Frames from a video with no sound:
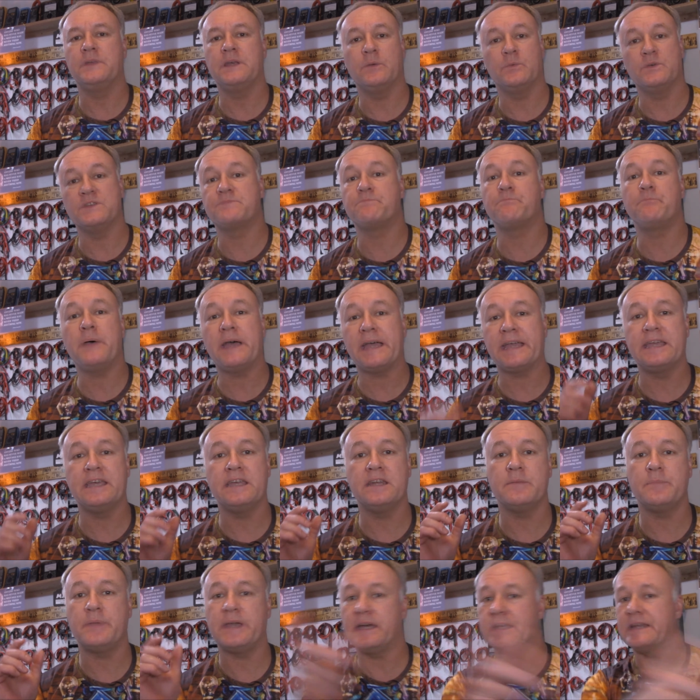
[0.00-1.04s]
It was back
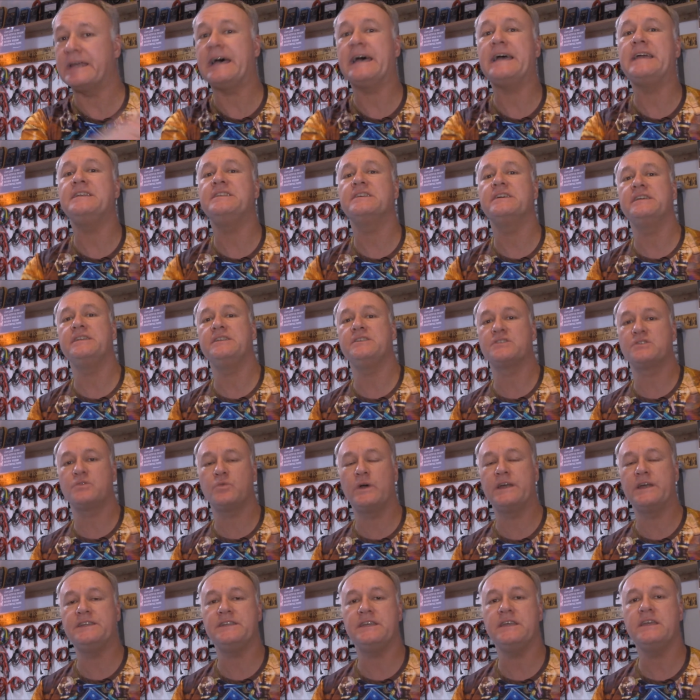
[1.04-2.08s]
in about
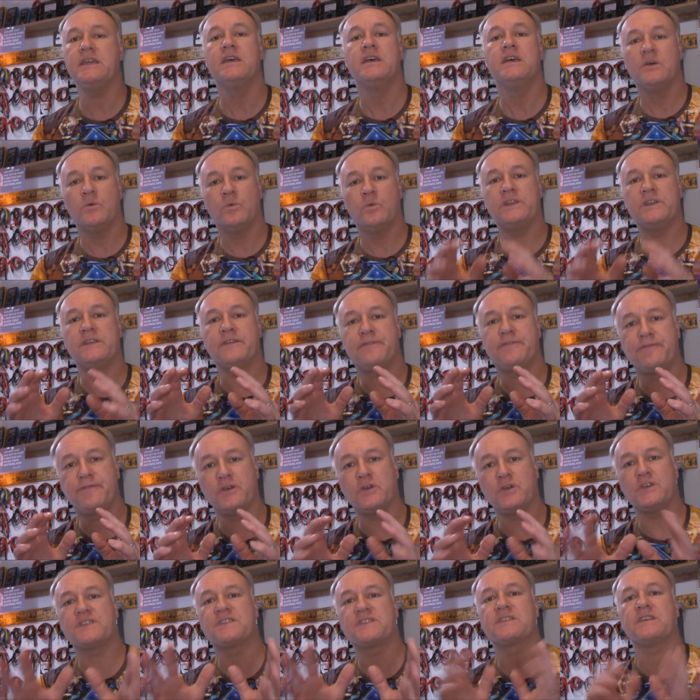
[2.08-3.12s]
1820 when the
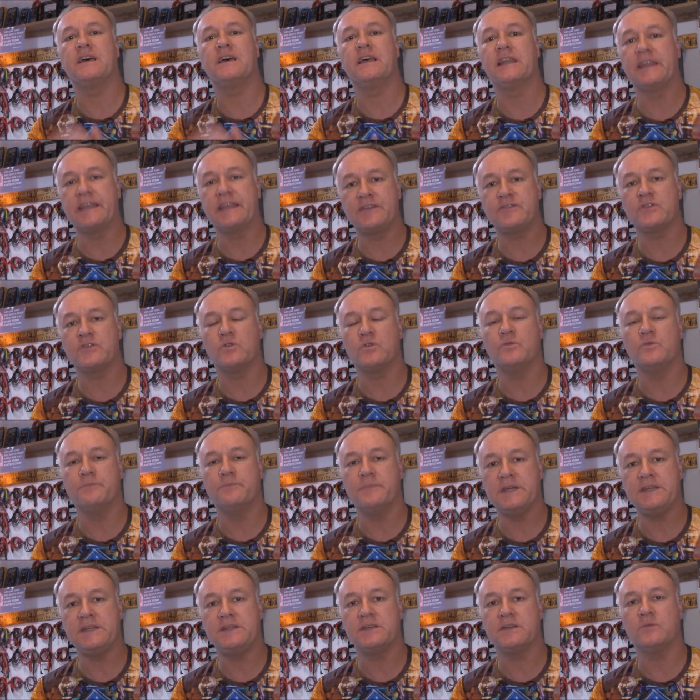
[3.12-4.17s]
first electrical
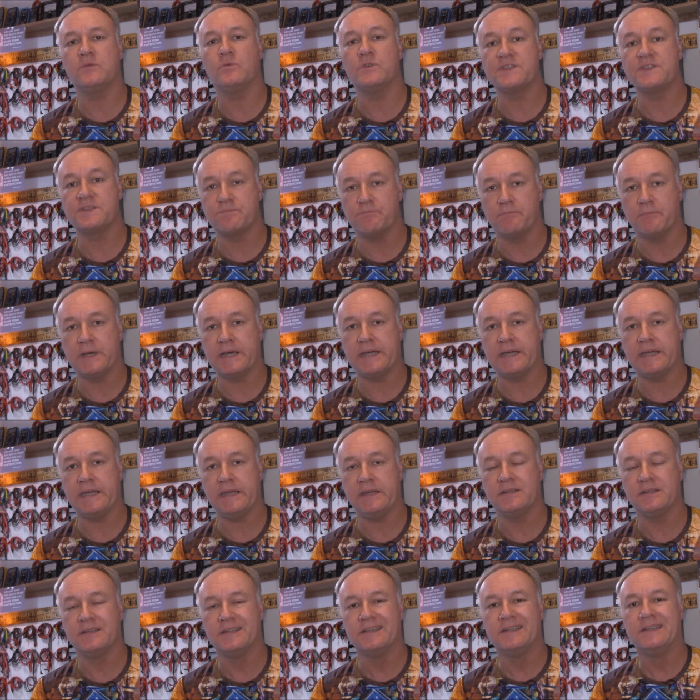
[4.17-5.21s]
meter was
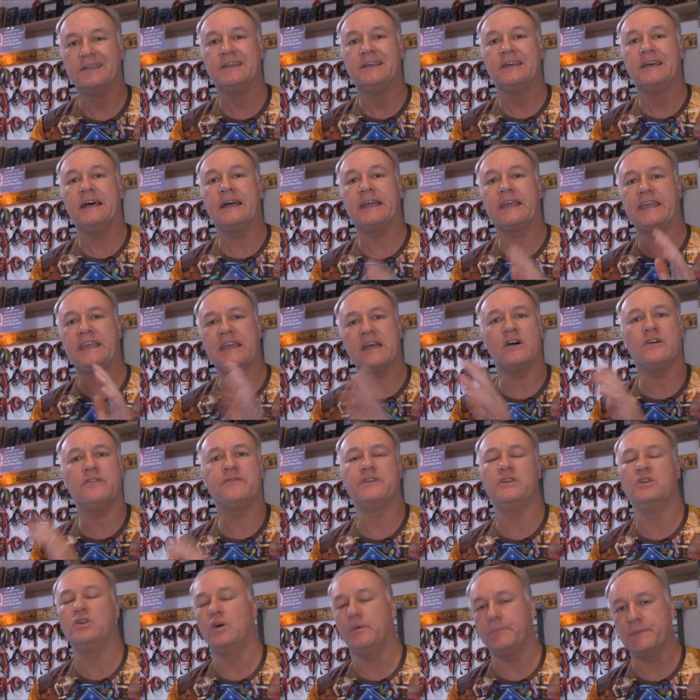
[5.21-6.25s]
made, a
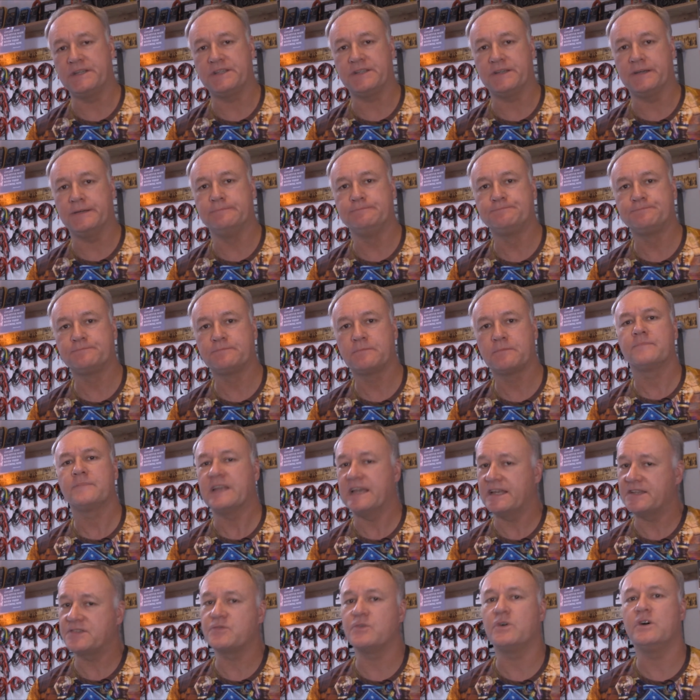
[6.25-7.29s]
galvanometer.
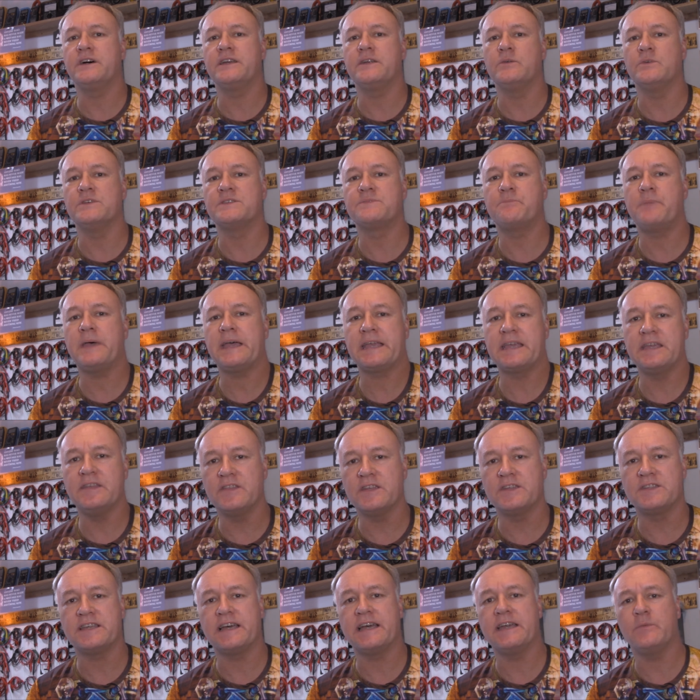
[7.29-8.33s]
That's right, it was back in
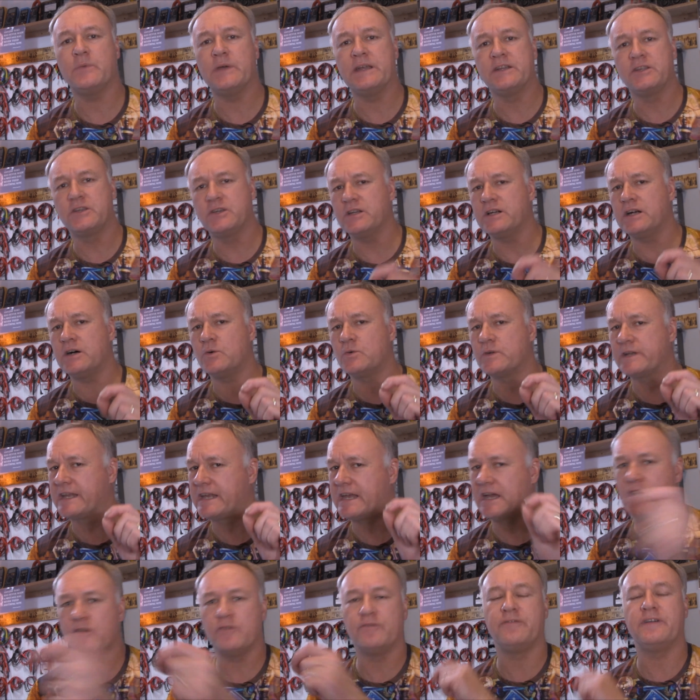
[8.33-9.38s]
the day when good old
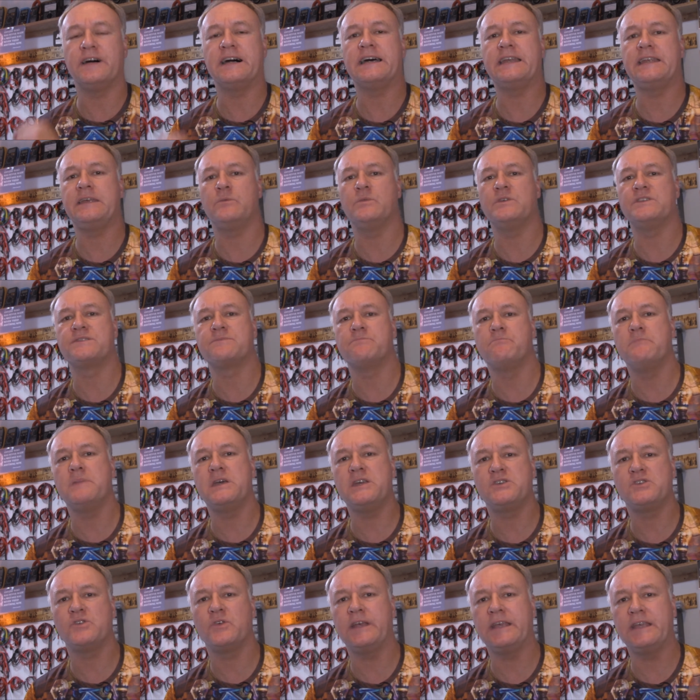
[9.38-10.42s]
Galvani was
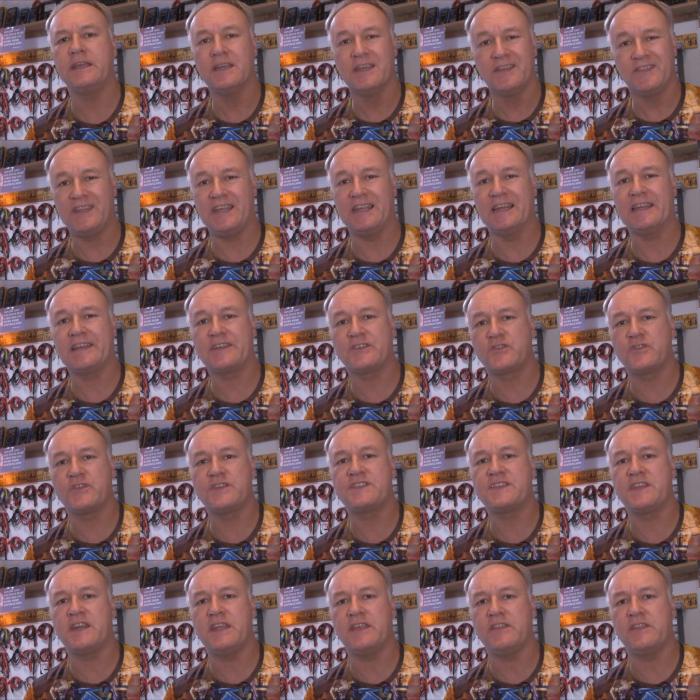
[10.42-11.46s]
measuring the
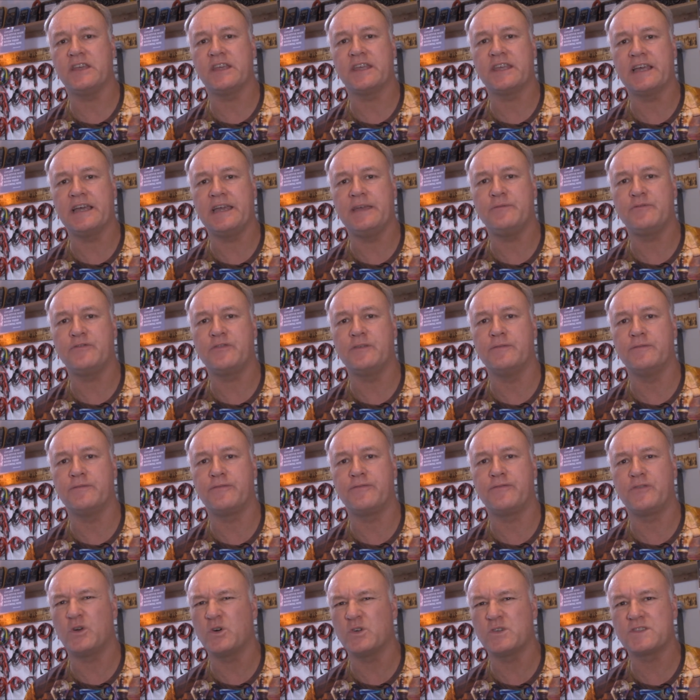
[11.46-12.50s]
electricity that came from
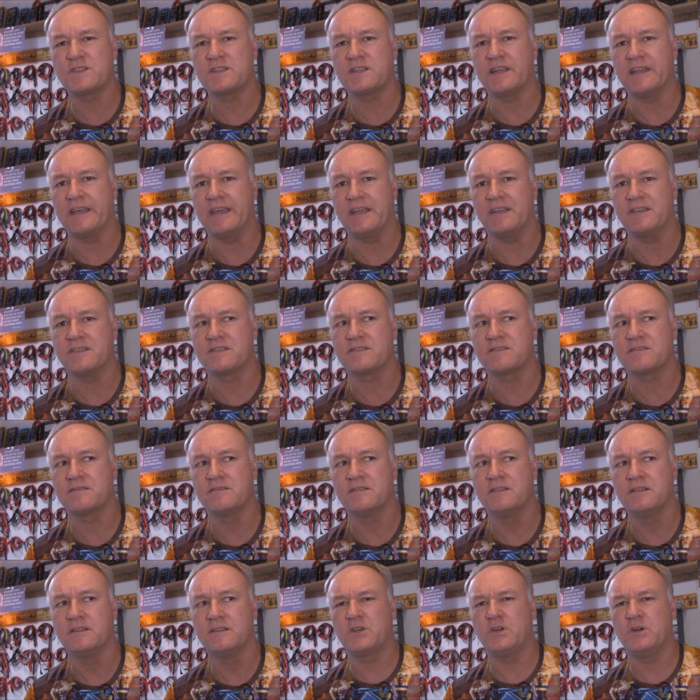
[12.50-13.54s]
frogs' legs,
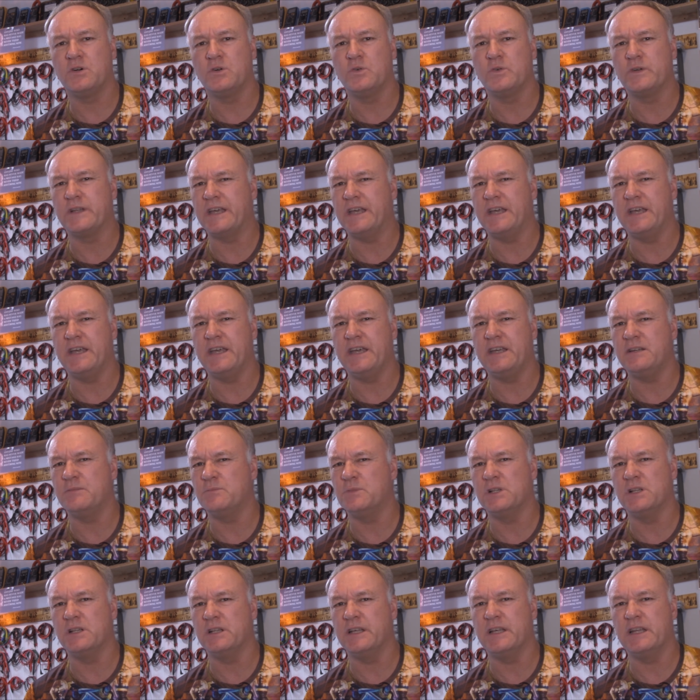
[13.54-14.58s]
called
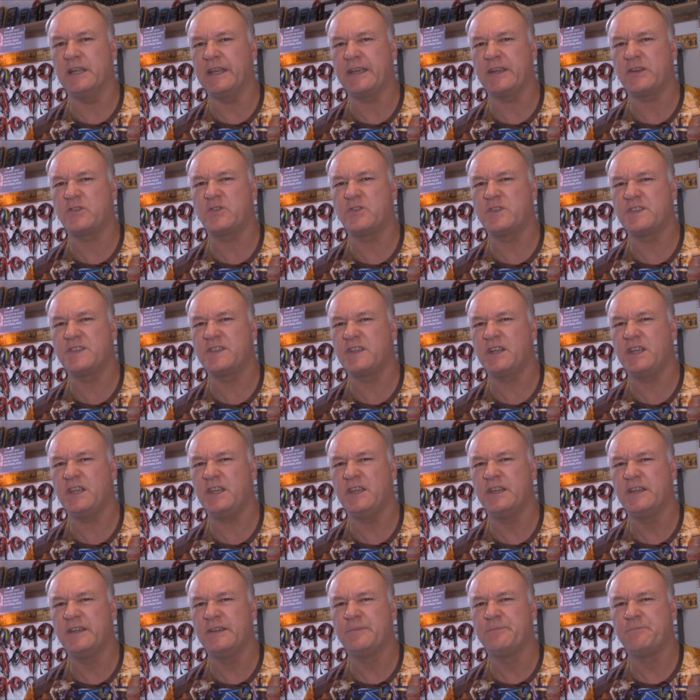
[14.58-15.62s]
animal
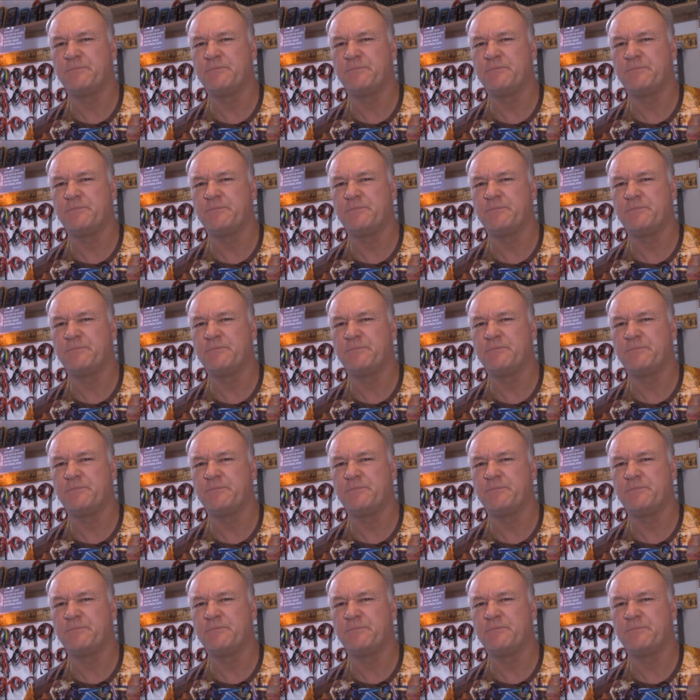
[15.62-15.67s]
electricity.